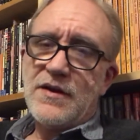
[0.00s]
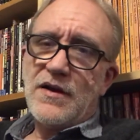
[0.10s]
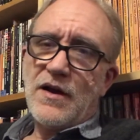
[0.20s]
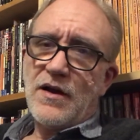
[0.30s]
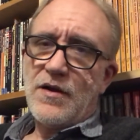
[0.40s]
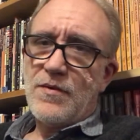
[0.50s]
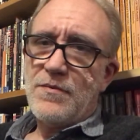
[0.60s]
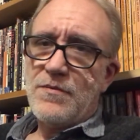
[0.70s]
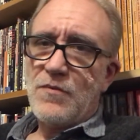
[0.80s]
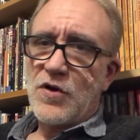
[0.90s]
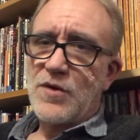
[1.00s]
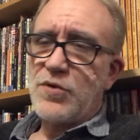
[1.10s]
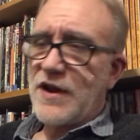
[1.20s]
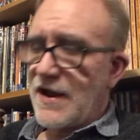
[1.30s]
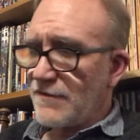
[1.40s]
We're going to
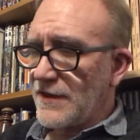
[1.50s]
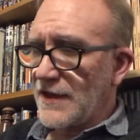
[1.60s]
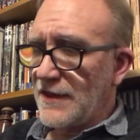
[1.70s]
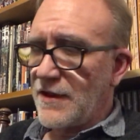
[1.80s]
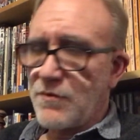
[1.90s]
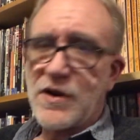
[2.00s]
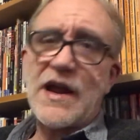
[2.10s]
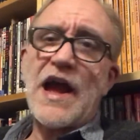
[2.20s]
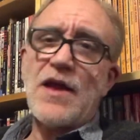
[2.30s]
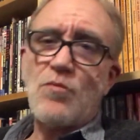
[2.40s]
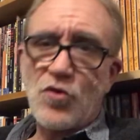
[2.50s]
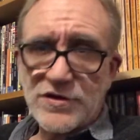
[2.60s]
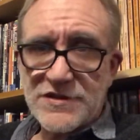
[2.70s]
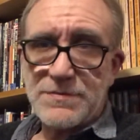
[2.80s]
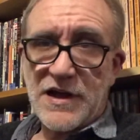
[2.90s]
put everything in there. We're going to add more
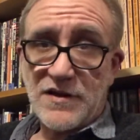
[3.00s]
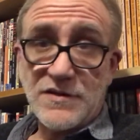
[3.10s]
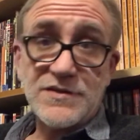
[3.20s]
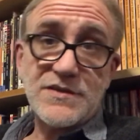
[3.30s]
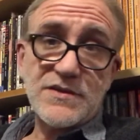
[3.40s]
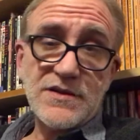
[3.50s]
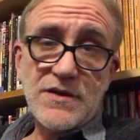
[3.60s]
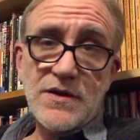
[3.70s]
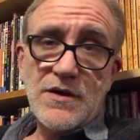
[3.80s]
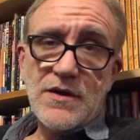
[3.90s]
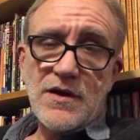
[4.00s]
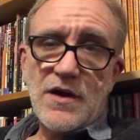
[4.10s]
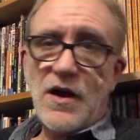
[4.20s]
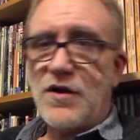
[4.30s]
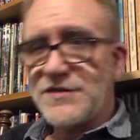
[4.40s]
spells.
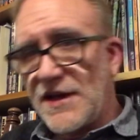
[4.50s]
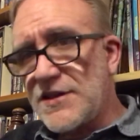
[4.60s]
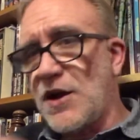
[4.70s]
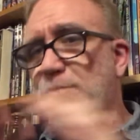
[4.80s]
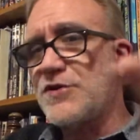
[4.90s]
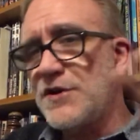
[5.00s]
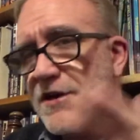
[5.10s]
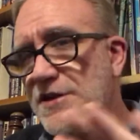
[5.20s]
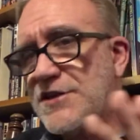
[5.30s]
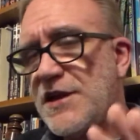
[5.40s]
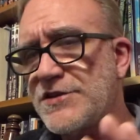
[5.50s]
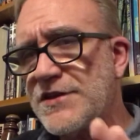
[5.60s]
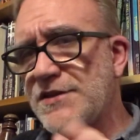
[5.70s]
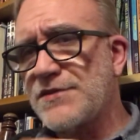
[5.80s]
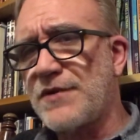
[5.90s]
I'll take the opportunity to change
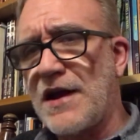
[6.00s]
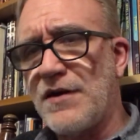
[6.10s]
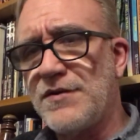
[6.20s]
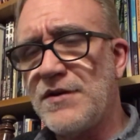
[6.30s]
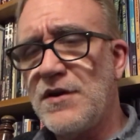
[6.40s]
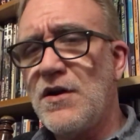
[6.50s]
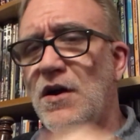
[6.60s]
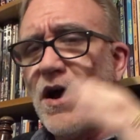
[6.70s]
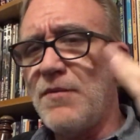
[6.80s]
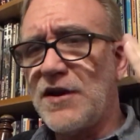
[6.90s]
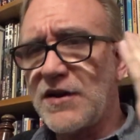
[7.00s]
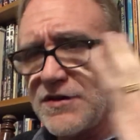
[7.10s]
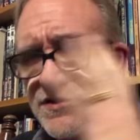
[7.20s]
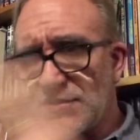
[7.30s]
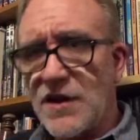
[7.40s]
things around. I'm going to
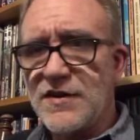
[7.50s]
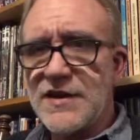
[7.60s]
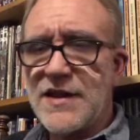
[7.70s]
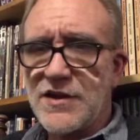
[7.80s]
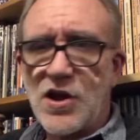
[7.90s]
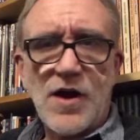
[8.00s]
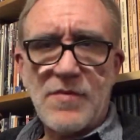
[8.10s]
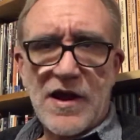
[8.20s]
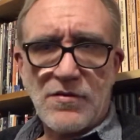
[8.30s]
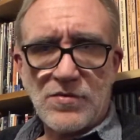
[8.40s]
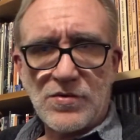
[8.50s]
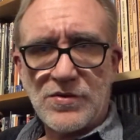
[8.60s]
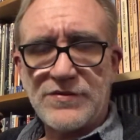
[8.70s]
consolidate the combat rules,